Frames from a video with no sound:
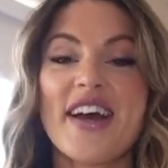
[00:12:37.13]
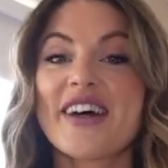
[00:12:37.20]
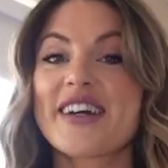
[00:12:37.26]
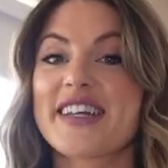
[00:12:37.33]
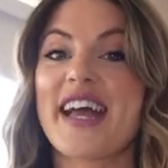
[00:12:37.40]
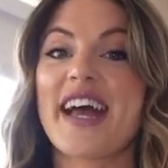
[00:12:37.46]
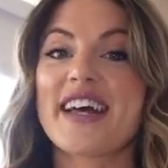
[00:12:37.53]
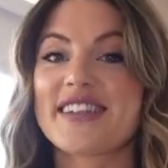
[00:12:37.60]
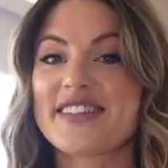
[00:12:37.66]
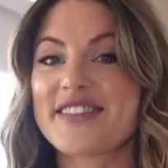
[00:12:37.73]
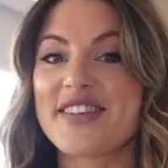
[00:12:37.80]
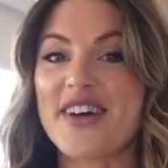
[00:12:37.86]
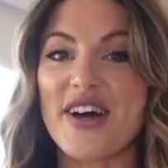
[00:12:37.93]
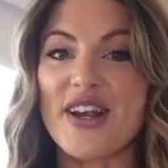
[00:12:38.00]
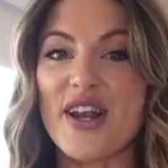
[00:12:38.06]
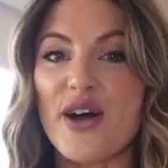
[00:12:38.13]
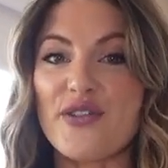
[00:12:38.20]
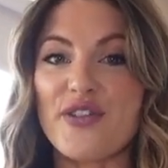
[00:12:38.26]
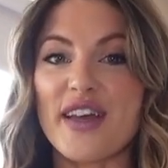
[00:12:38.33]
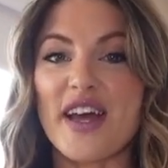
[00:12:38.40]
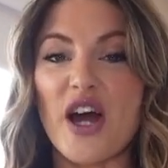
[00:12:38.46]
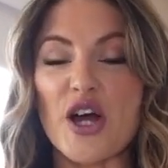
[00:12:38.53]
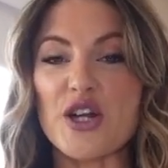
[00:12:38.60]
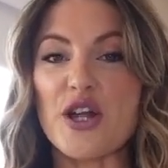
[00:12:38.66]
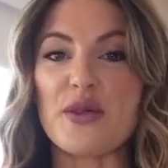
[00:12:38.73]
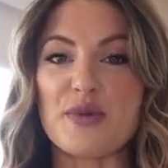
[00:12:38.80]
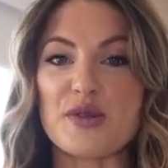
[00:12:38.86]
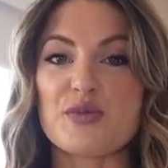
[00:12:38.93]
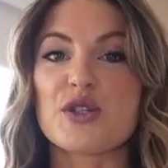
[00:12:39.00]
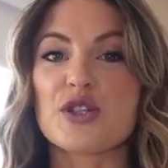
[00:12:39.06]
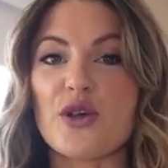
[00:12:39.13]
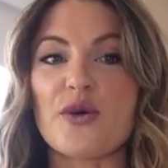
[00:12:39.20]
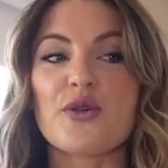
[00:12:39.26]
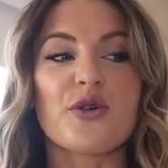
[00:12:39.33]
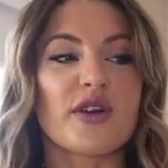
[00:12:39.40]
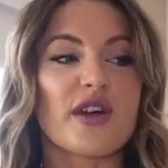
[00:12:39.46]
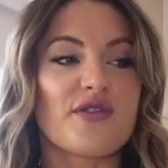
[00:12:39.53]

Again, I love it. I know that must be so annoying.